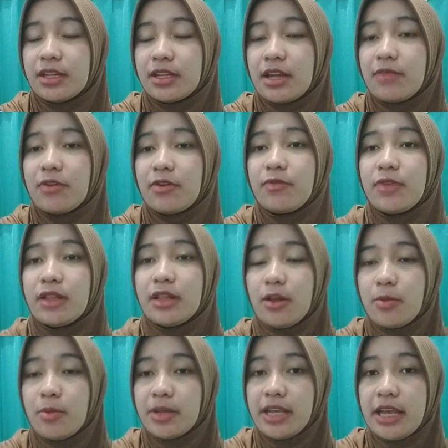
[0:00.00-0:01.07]
Never feel
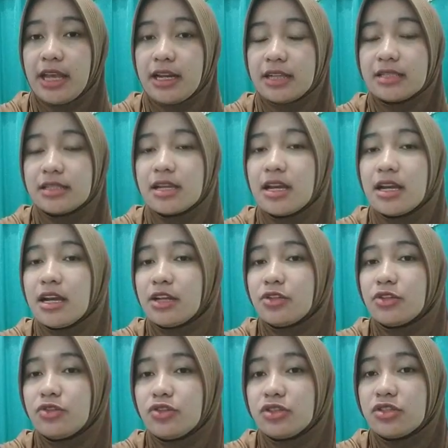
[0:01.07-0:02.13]
obligated
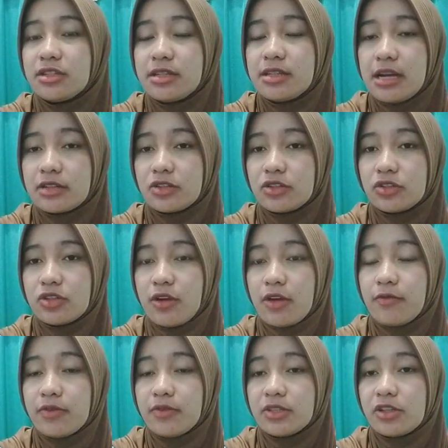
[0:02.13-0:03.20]
to choose the doctor's
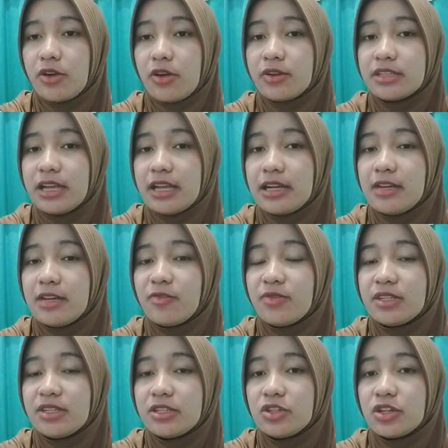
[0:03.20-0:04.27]
office or attending
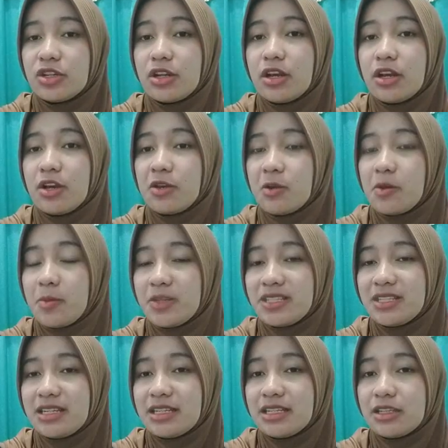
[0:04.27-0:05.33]
physician your
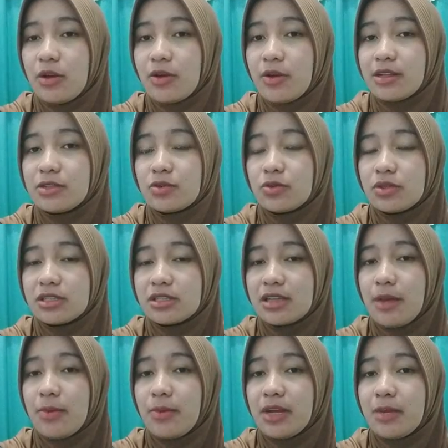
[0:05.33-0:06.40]
business or insurance
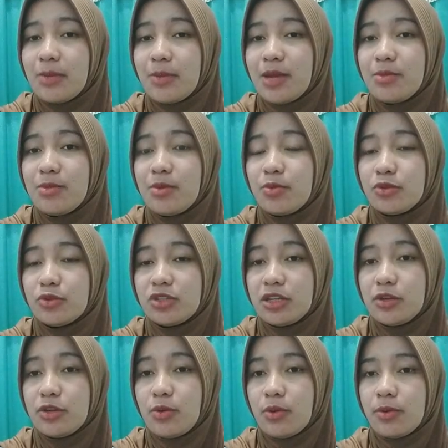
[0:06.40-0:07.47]
company may be
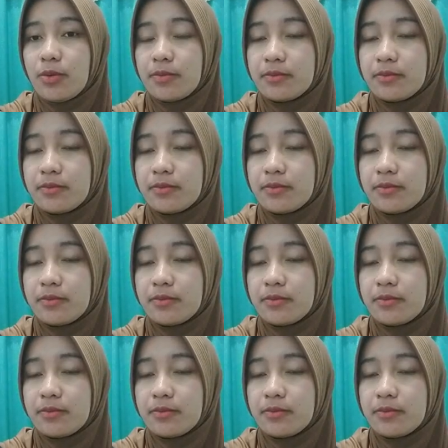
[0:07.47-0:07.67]
pushing you.